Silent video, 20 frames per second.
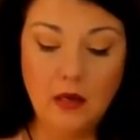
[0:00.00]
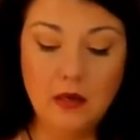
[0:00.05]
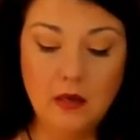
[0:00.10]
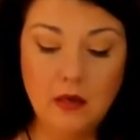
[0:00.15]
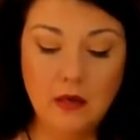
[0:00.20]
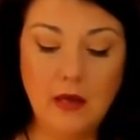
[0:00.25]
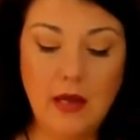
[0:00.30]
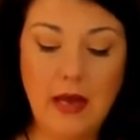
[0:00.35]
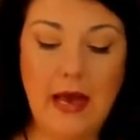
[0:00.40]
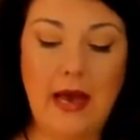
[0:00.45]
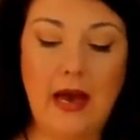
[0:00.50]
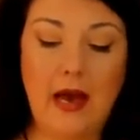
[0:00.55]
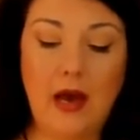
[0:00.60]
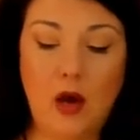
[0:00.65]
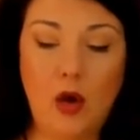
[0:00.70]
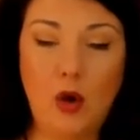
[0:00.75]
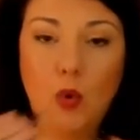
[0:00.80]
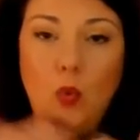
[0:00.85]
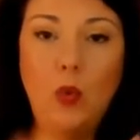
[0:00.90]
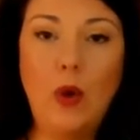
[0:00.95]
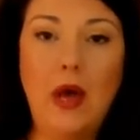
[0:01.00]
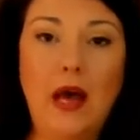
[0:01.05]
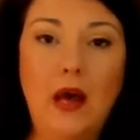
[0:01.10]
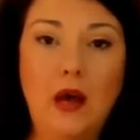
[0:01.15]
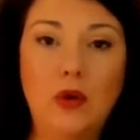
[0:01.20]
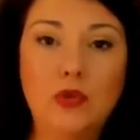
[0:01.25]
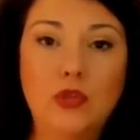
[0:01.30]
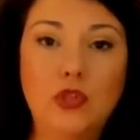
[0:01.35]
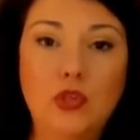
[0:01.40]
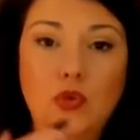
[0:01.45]
how
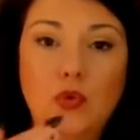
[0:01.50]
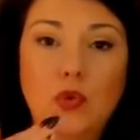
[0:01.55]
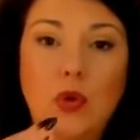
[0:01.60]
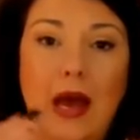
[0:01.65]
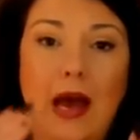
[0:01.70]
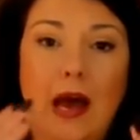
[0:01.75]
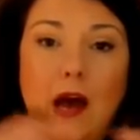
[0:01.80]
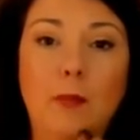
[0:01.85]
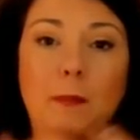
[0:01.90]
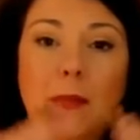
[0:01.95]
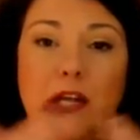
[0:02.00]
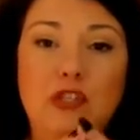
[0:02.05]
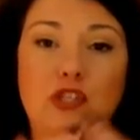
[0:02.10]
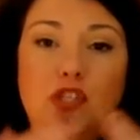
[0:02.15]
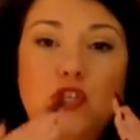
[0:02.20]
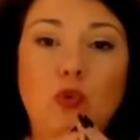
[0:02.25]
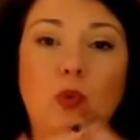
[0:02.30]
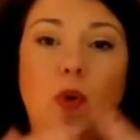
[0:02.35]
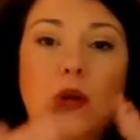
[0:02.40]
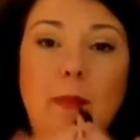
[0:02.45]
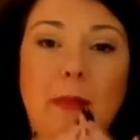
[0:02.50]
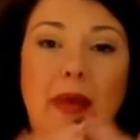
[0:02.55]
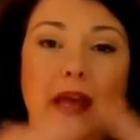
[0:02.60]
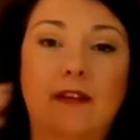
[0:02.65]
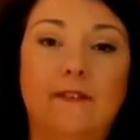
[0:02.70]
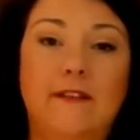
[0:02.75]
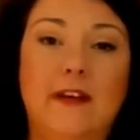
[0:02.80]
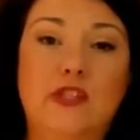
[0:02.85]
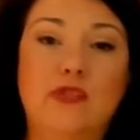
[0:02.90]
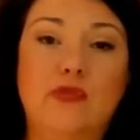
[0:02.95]
much you want to
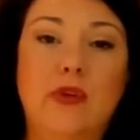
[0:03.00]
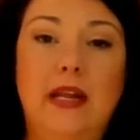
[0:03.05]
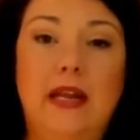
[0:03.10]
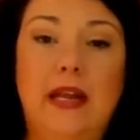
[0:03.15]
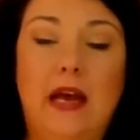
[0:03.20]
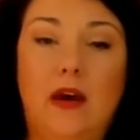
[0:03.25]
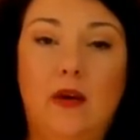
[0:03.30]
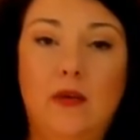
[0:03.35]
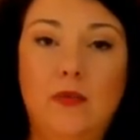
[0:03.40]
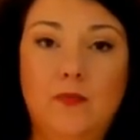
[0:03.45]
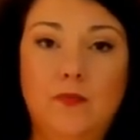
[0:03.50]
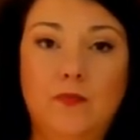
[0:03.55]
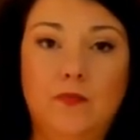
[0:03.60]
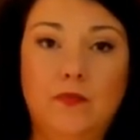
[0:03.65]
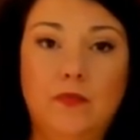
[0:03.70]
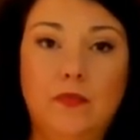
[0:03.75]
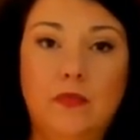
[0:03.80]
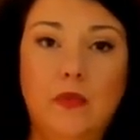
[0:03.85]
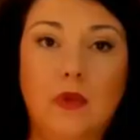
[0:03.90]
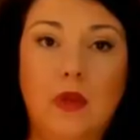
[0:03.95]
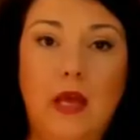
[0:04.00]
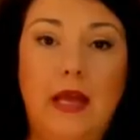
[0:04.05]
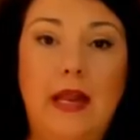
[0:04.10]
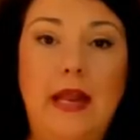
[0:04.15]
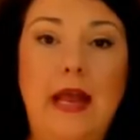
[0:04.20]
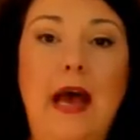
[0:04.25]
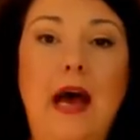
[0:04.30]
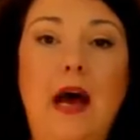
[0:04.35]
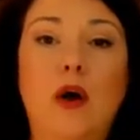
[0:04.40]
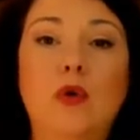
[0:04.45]
manifest right now and
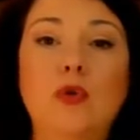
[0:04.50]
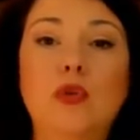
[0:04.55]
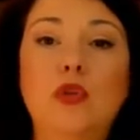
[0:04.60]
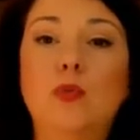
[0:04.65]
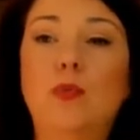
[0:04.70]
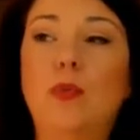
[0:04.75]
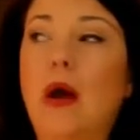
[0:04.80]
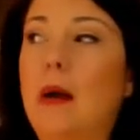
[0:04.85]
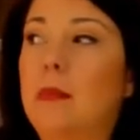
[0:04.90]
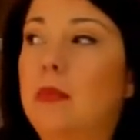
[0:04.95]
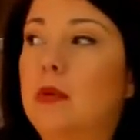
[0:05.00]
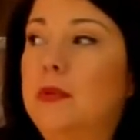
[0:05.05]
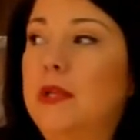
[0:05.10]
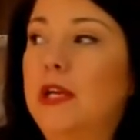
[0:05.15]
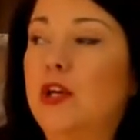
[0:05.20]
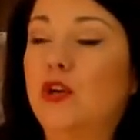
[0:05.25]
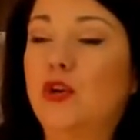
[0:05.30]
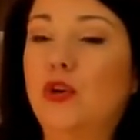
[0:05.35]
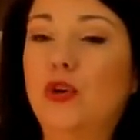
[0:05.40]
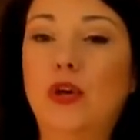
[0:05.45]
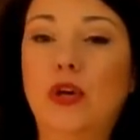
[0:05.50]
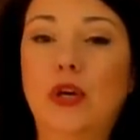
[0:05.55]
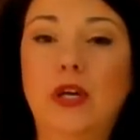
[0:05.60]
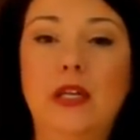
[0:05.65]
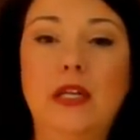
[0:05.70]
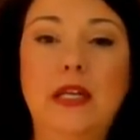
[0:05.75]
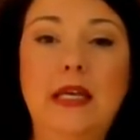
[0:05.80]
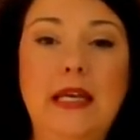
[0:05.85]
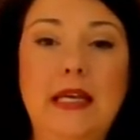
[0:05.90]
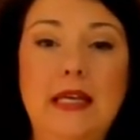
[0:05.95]
how you probably
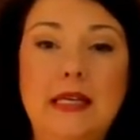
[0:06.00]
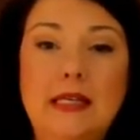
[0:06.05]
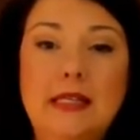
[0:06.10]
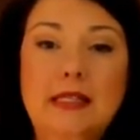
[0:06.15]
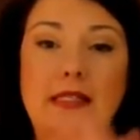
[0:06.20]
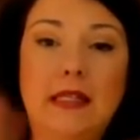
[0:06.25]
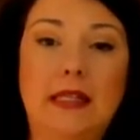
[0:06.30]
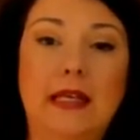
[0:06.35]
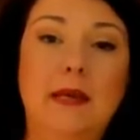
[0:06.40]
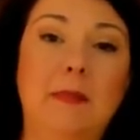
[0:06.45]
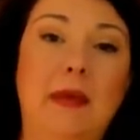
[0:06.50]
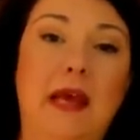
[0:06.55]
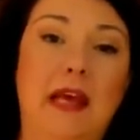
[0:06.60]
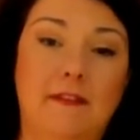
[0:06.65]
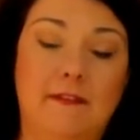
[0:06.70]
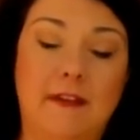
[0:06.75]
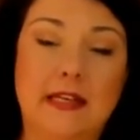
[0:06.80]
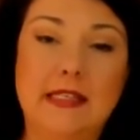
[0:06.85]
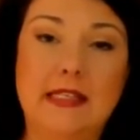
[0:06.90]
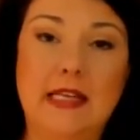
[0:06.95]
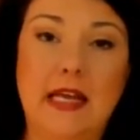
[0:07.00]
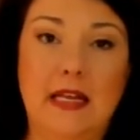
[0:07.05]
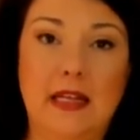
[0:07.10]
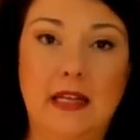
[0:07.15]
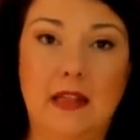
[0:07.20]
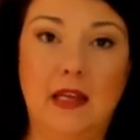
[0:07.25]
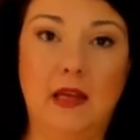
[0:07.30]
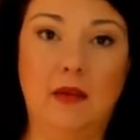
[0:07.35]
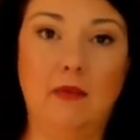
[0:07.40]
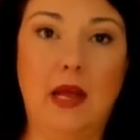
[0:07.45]
could easily manifest
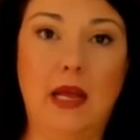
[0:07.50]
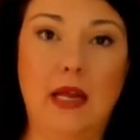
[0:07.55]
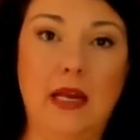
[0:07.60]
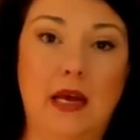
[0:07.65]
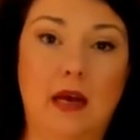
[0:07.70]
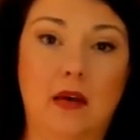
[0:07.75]
anything right now.